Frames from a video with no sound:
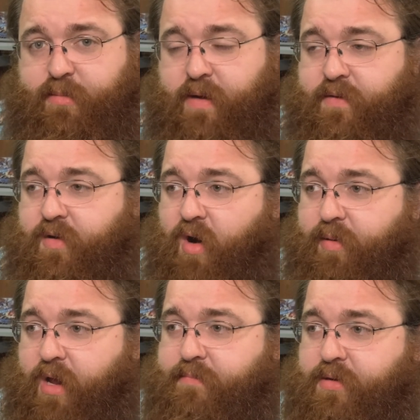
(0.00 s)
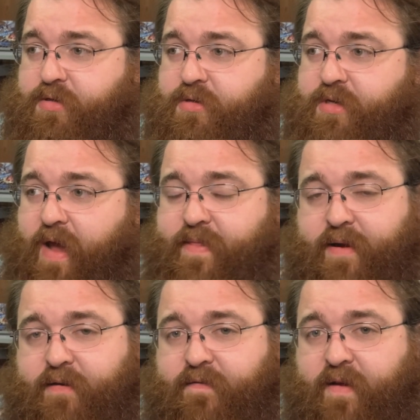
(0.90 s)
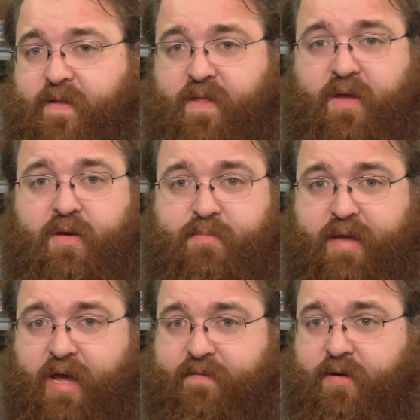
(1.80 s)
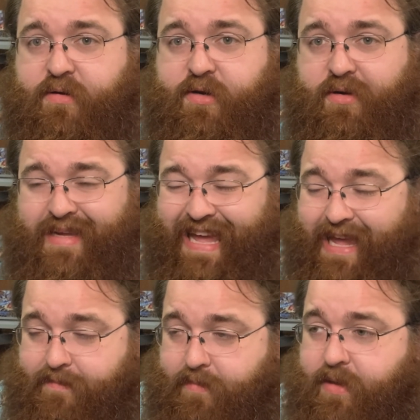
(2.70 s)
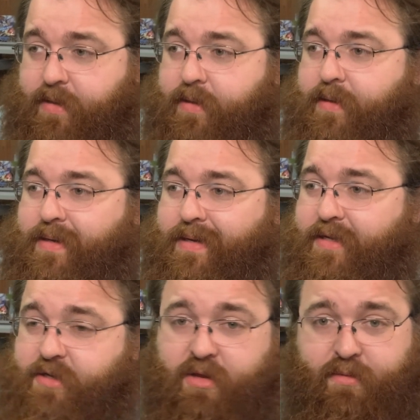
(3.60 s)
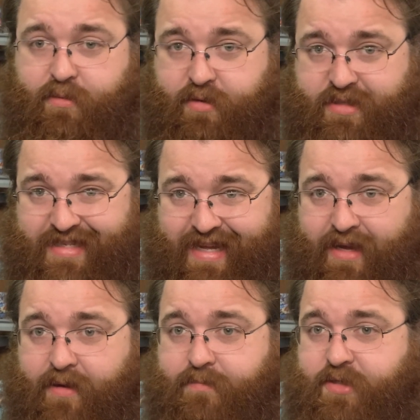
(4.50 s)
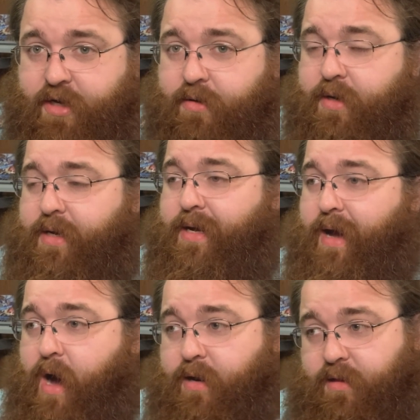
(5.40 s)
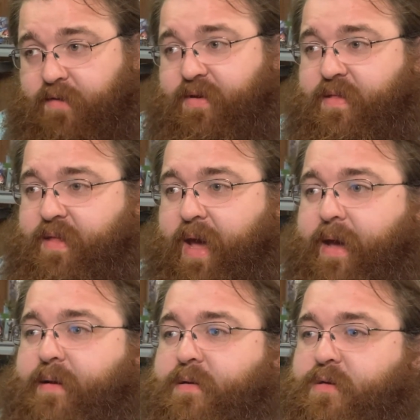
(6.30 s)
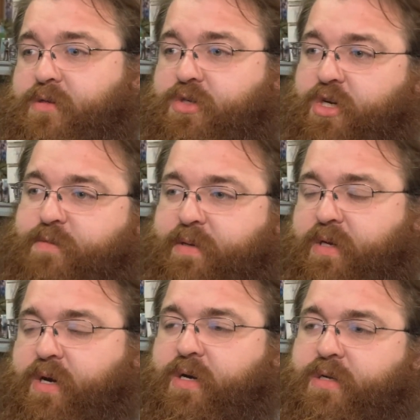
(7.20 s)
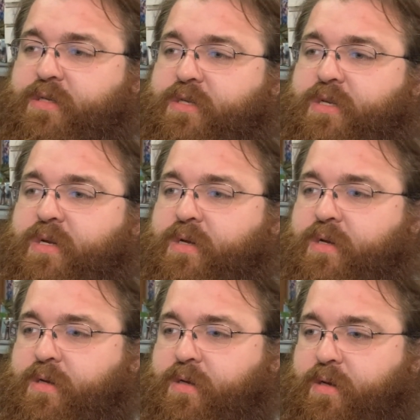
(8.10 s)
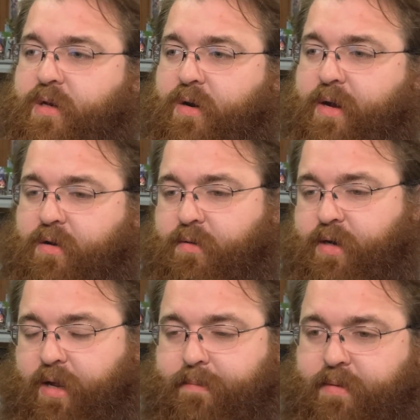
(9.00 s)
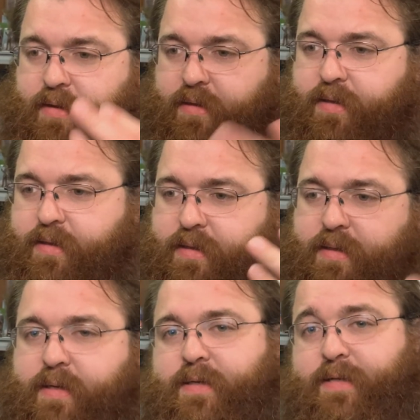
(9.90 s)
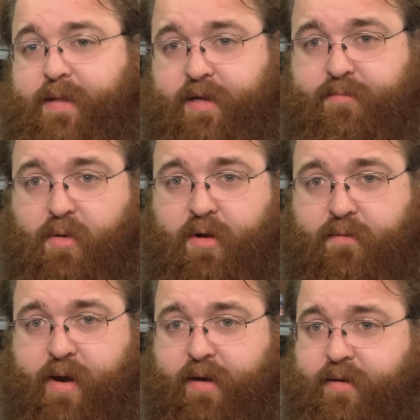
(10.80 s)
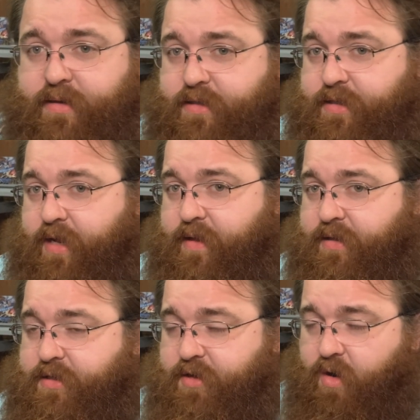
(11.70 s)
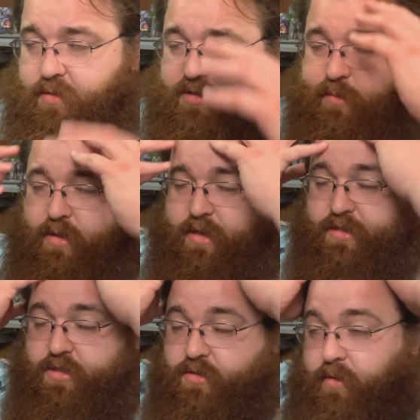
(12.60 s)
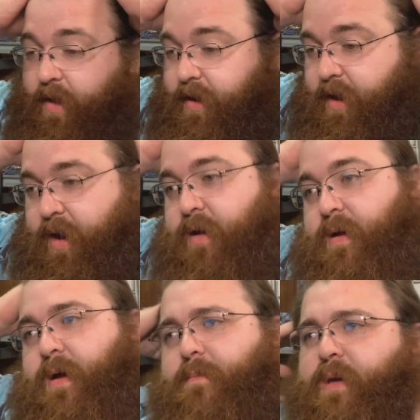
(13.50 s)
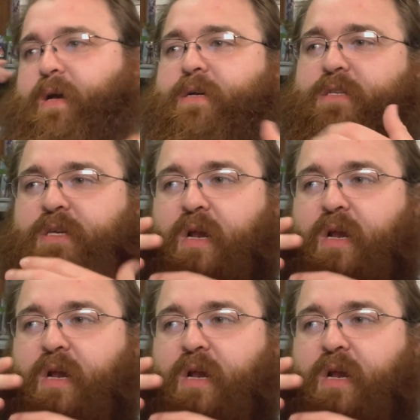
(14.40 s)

about the carbonite boosters and their effect that they could be having on your game. That's all I really want to say here. So I'm going to leave it at that, just because, I don't want to sound like a broken record and say that Star Wars Limited isn't doing that hot. Because,